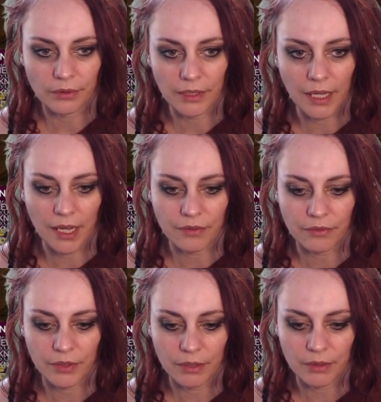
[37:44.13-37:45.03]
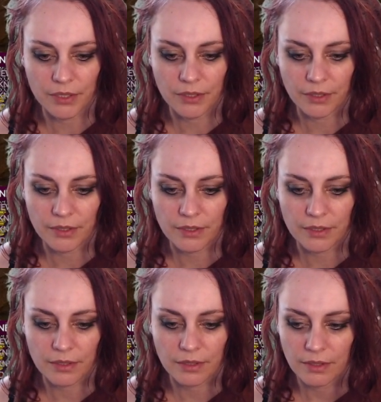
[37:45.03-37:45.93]
live when I was not...
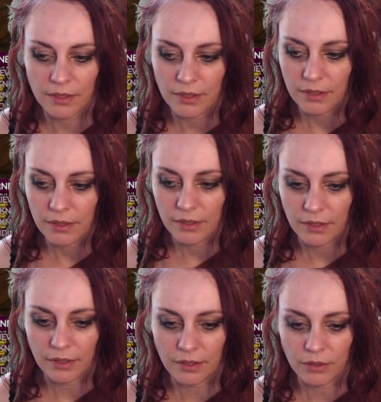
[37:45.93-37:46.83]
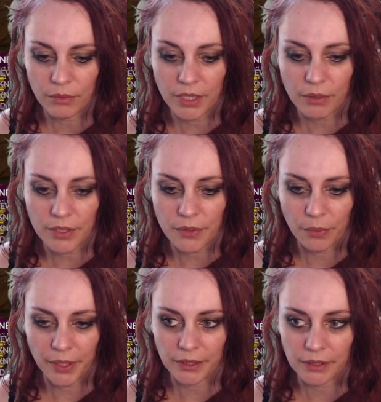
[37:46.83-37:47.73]
Uh, when I was
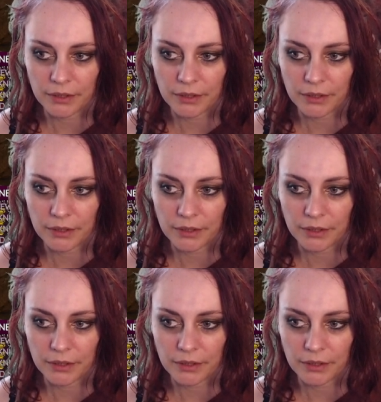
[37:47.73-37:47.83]
awake.